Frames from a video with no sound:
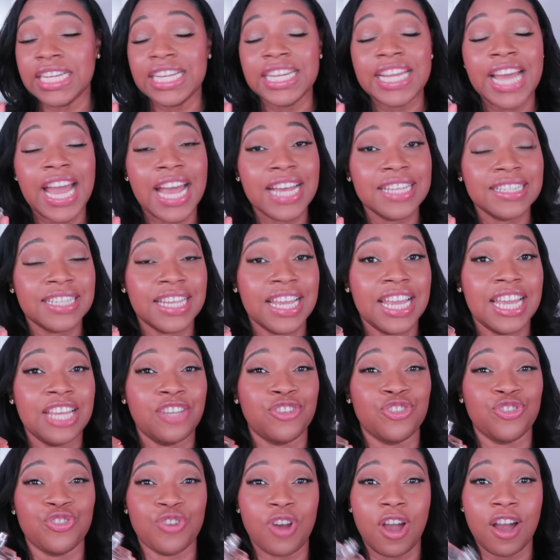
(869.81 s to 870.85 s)
It has a
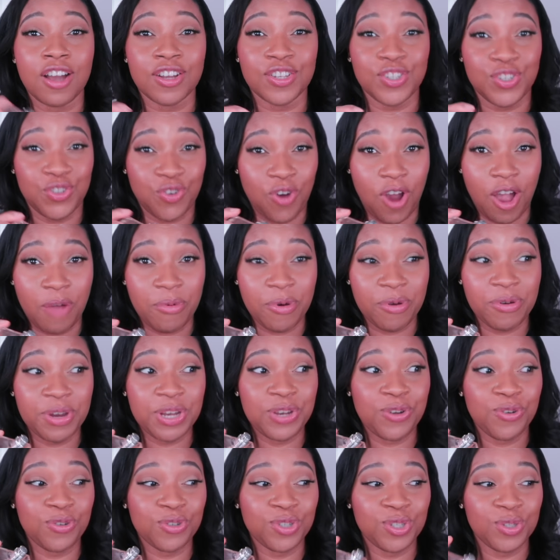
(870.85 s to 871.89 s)
strong strawberry
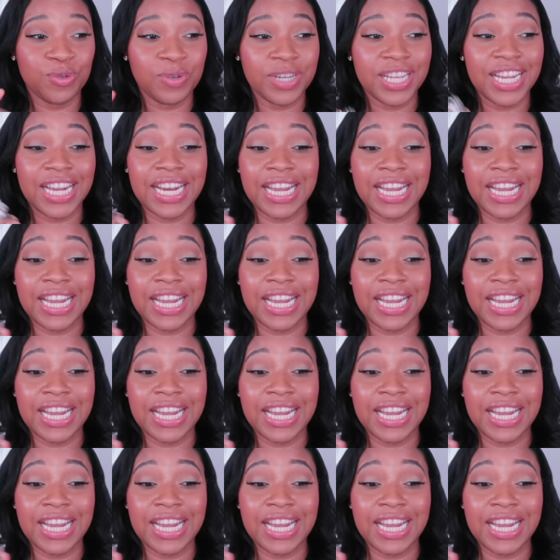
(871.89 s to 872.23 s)
note to it,